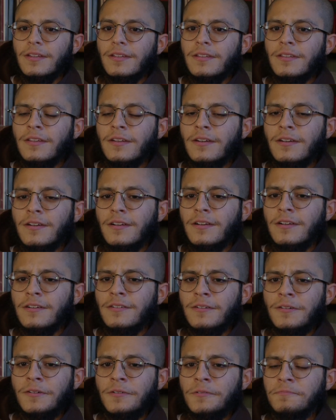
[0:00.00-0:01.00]
Yeah,
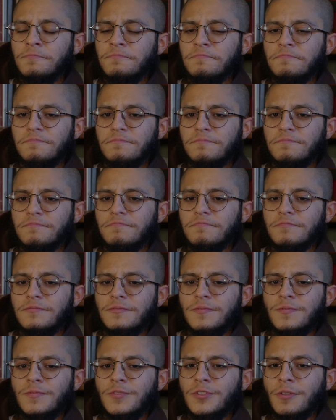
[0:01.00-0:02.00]

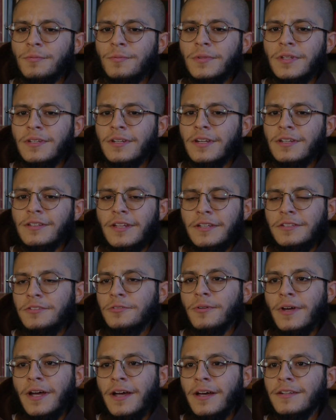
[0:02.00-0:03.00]
something I'd like
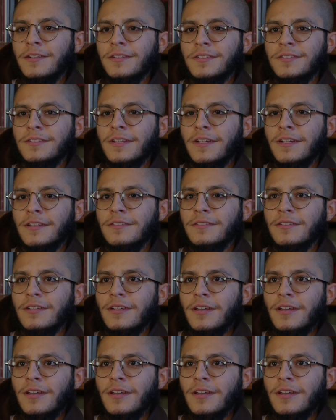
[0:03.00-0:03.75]
to add is that